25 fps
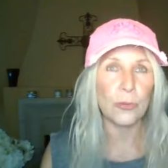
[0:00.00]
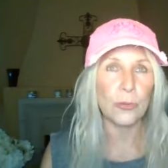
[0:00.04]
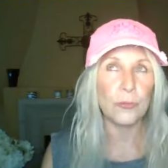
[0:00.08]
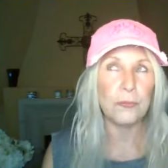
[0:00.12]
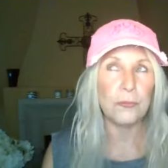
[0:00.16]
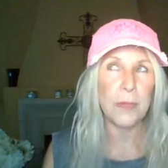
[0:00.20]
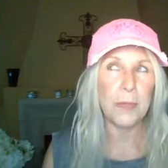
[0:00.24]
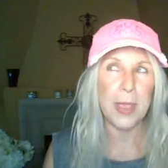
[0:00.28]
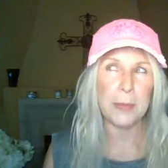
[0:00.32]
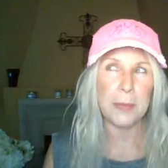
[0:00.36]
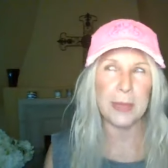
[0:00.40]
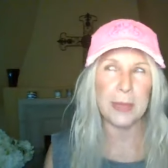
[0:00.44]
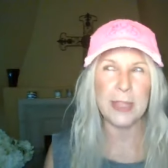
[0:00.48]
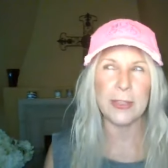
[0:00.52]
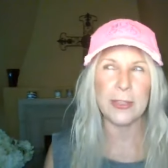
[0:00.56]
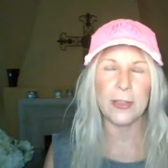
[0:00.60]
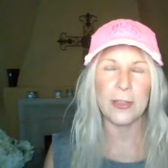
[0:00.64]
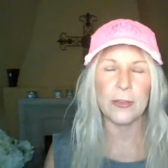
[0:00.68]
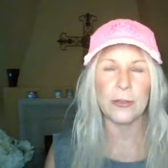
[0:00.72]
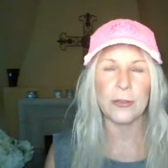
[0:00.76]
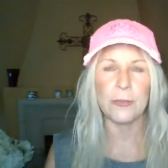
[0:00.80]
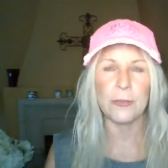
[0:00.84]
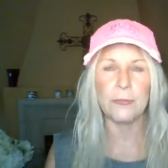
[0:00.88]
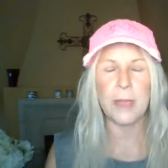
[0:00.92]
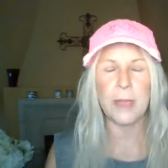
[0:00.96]
maybe
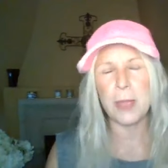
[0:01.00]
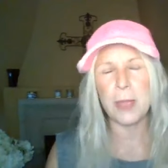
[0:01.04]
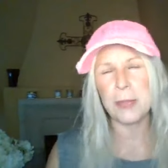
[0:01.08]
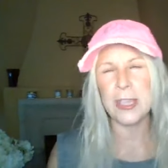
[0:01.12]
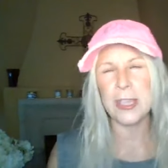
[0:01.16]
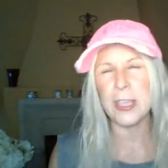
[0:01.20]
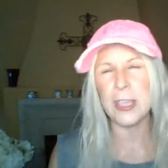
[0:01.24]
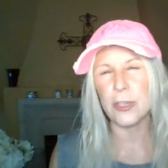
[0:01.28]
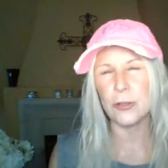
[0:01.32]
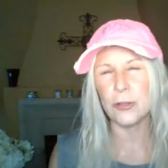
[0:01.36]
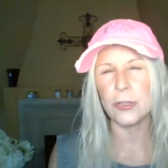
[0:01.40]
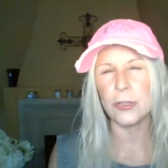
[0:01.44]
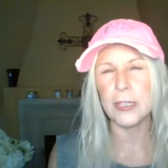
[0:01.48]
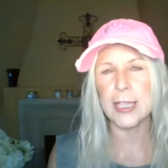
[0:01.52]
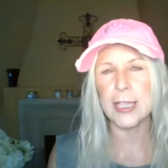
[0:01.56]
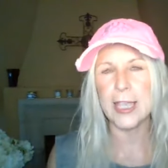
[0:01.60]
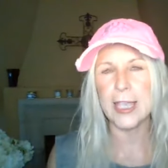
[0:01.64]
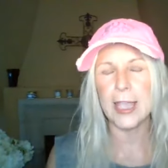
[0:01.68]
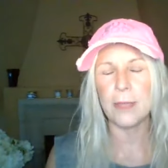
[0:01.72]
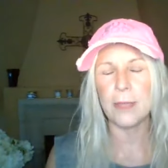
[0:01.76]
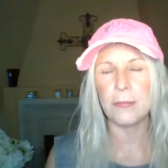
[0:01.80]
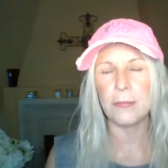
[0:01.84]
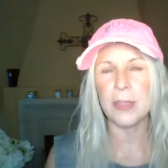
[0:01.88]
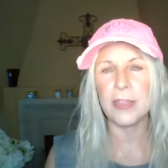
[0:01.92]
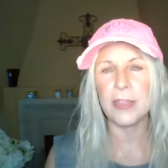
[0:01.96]
the, maybe he only
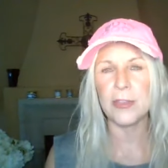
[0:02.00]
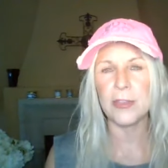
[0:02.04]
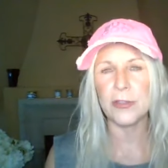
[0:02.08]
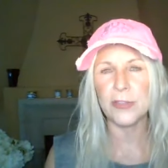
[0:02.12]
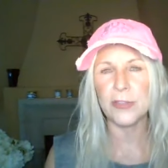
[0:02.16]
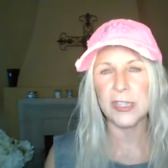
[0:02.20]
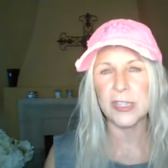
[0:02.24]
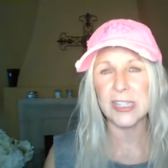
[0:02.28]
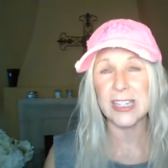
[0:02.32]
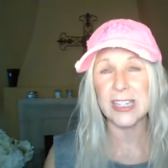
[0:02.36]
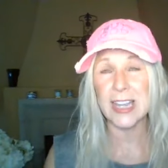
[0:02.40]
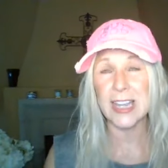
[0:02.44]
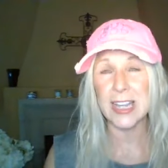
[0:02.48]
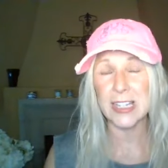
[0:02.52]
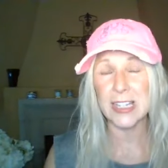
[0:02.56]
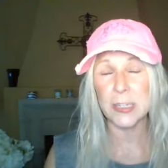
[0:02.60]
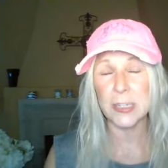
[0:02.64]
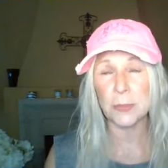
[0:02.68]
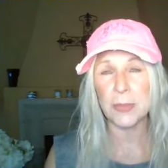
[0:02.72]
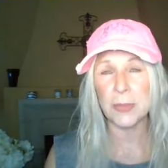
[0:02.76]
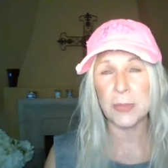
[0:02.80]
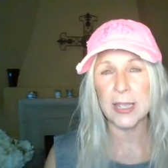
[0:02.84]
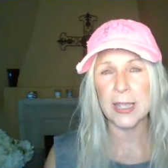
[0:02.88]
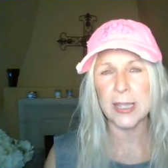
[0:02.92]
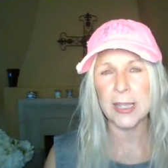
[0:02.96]
gave me those
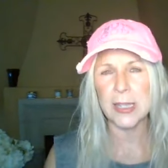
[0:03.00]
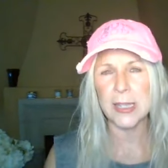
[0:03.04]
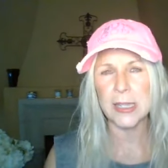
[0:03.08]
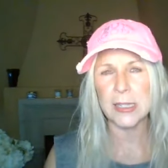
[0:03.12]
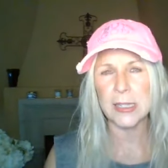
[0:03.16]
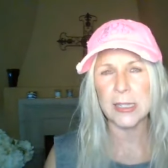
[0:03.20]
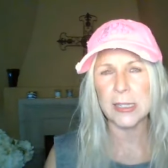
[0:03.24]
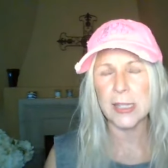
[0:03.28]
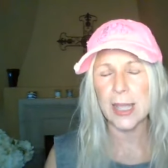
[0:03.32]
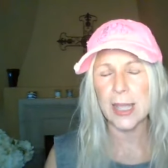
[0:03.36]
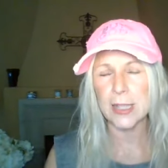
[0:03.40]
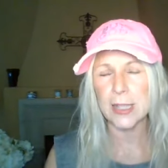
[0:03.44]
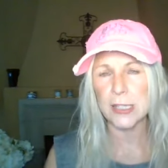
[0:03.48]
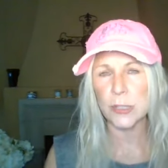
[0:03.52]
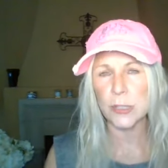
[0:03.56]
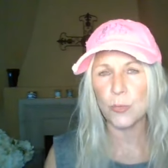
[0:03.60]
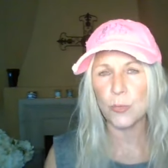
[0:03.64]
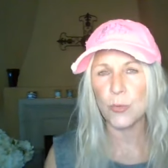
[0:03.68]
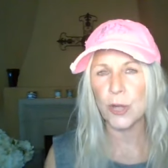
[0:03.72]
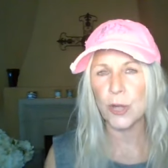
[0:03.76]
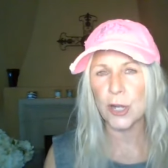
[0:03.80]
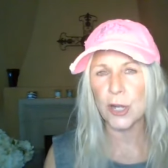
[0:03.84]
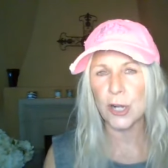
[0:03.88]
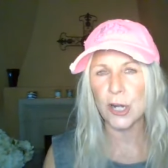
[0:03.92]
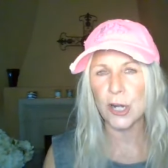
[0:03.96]
states because that's
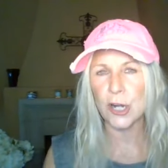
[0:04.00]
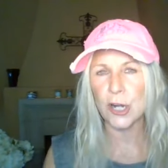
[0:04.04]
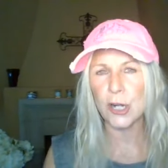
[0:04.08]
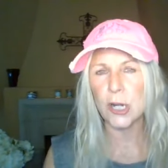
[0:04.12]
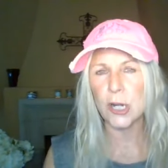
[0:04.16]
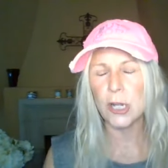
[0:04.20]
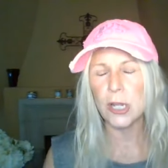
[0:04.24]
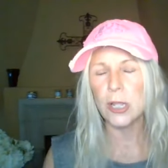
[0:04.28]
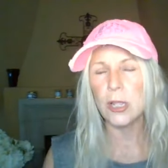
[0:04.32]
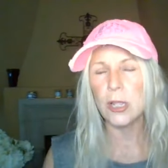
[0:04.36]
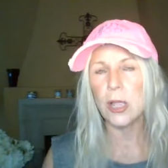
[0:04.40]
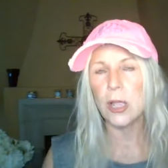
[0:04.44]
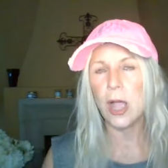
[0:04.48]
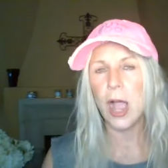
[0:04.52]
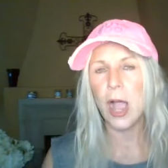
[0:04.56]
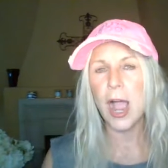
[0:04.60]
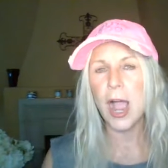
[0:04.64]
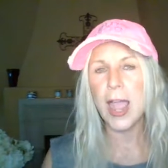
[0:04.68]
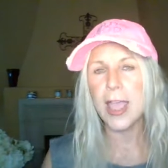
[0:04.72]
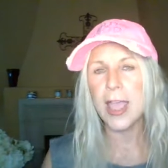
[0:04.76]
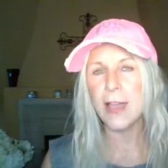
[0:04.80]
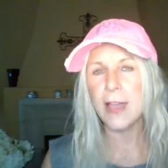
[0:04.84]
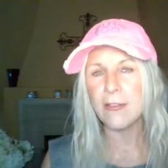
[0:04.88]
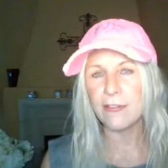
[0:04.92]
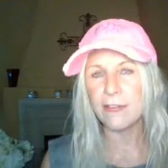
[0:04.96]
where
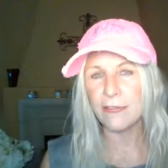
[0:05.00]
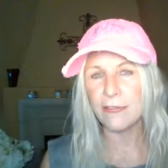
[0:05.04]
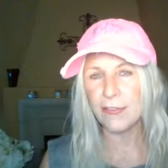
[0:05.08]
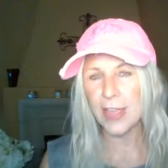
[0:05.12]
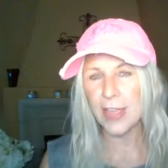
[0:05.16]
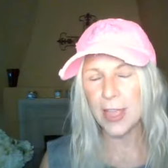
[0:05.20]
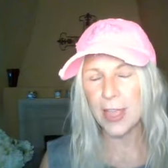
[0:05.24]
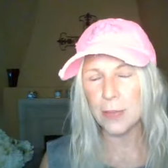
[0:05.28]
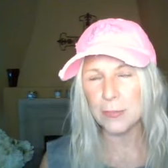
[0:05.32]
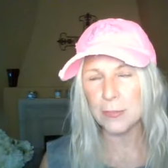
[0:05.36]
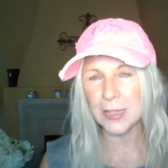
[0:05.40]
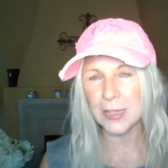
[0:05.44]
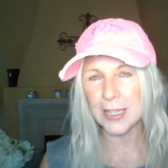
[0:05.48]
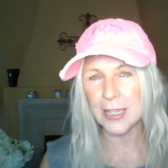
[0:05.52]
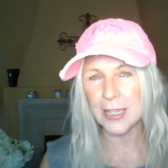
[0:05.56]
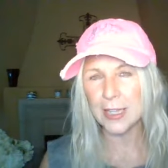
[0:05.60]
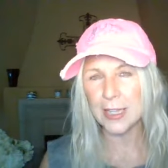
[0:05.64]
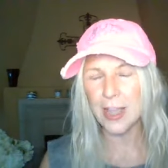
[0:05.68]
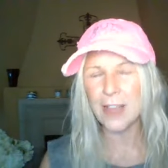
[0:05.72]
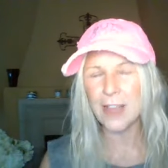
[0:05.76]
I have family.